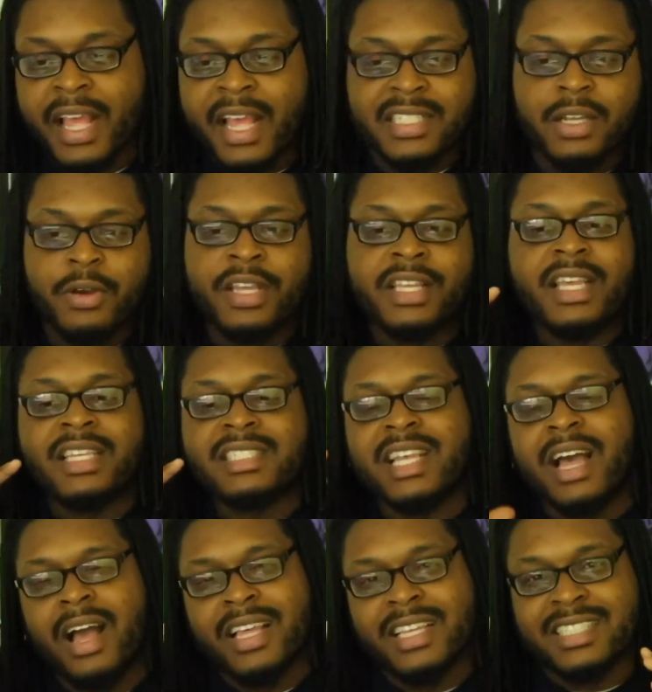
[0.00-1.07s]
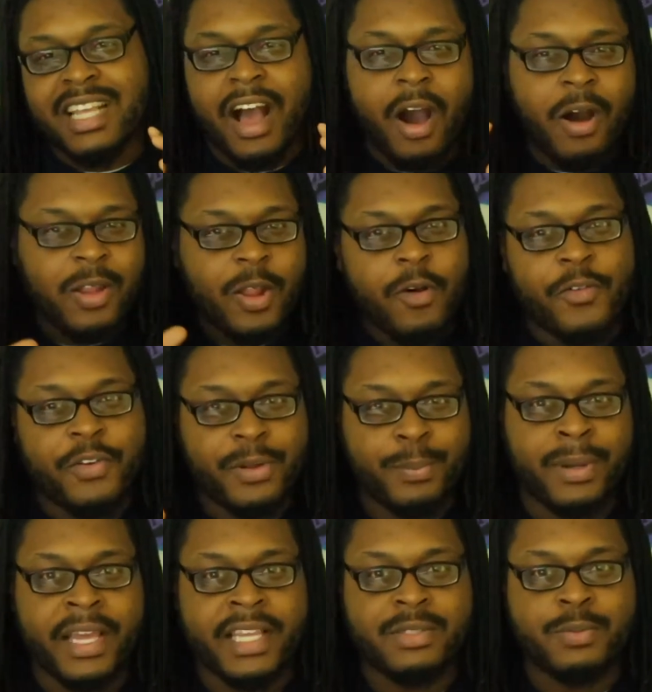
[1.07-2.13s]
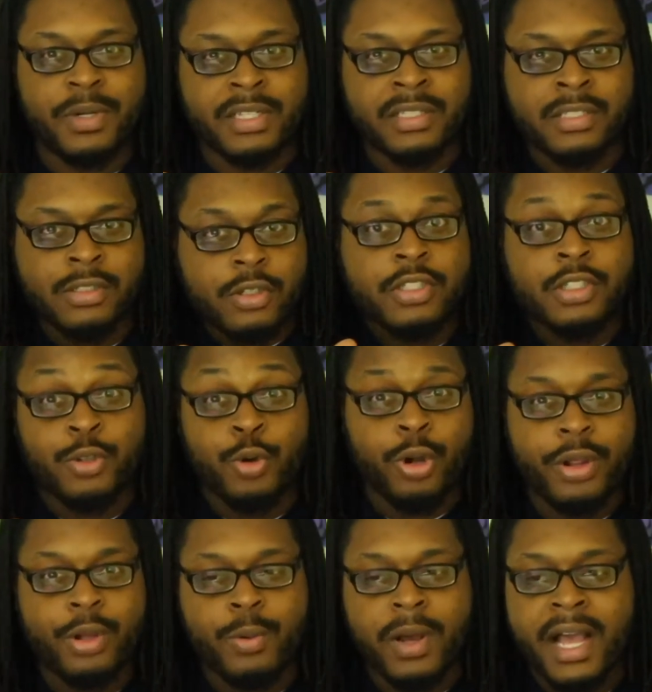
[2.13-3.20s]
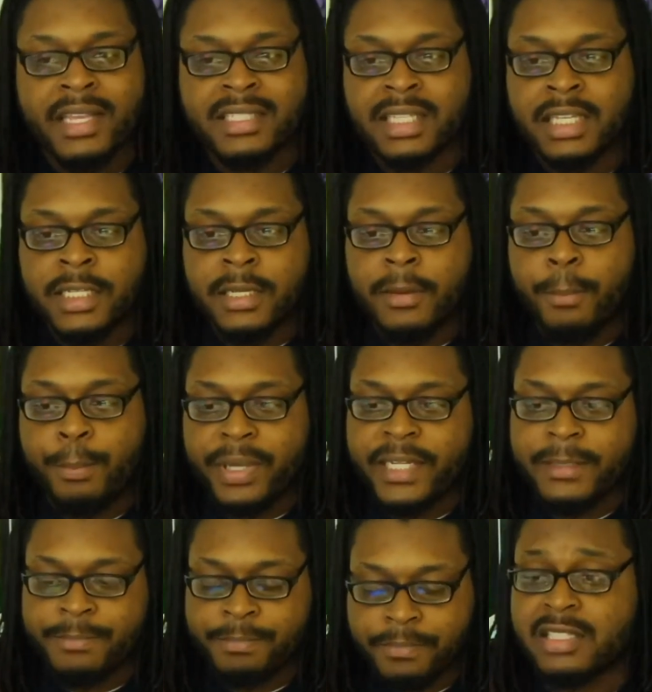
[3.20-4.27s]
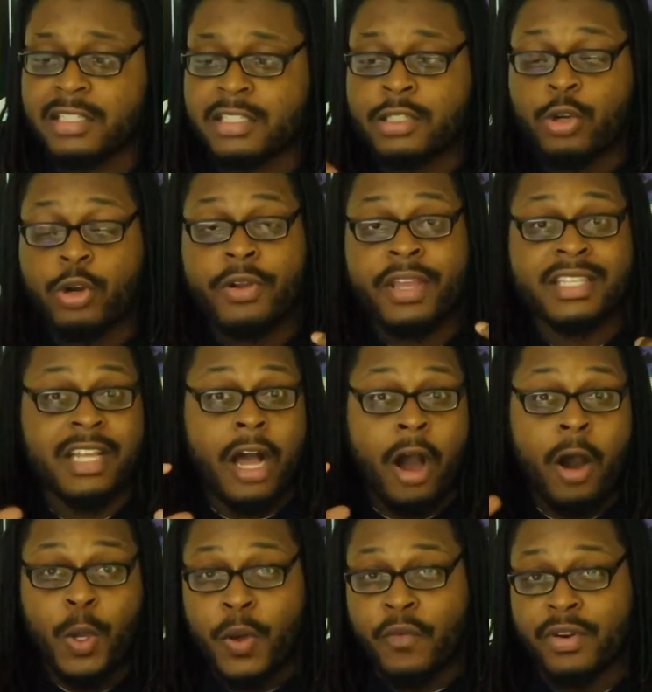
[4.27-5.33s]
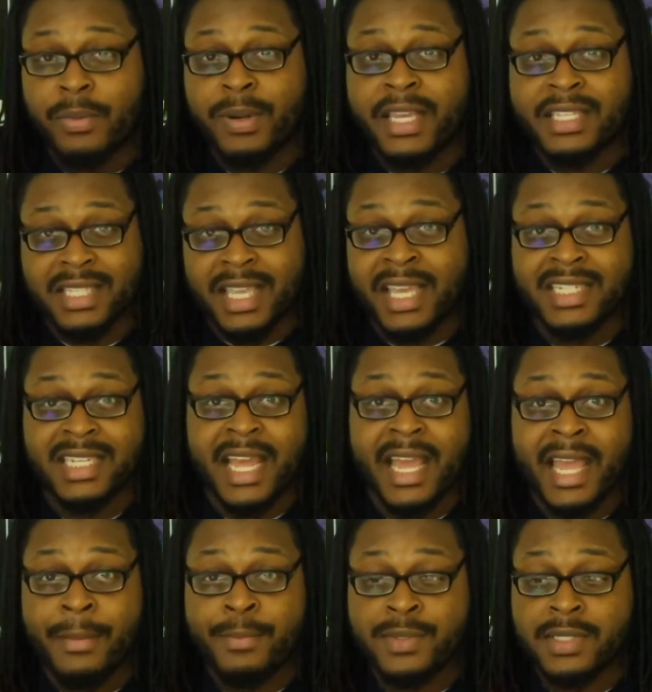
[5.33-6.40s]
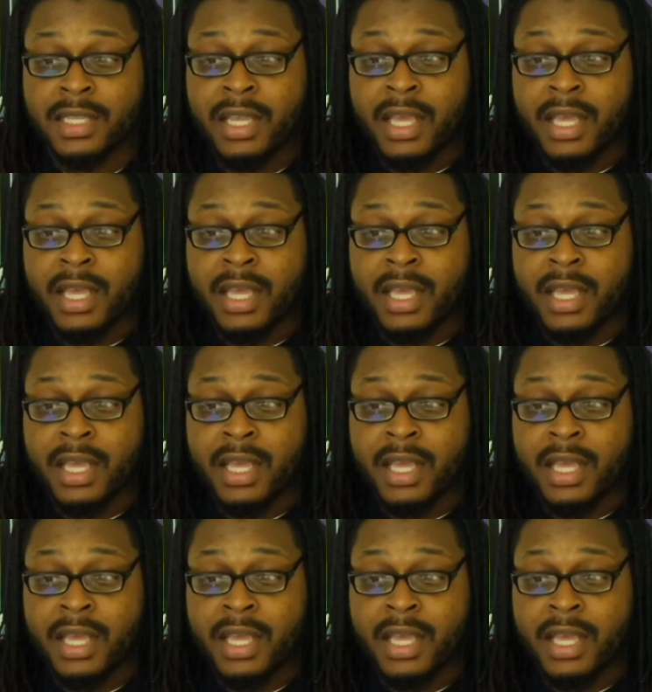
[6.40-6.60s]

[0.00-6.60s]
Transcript: So it's all over the place with the story-wise, but the story is all over the place at times.